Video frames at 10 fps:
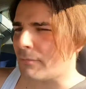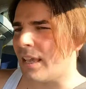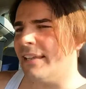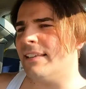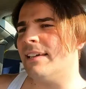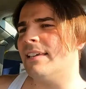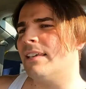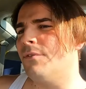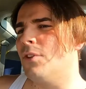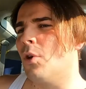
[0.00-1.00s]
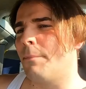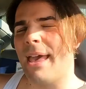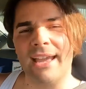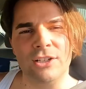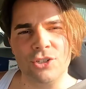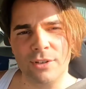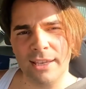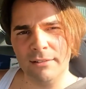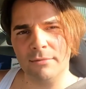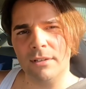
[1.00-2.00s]
and I give you a package,
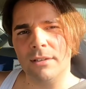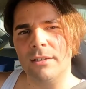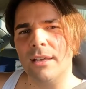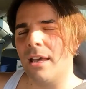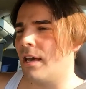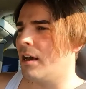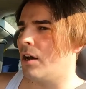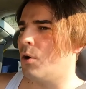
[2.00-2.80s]
okay? A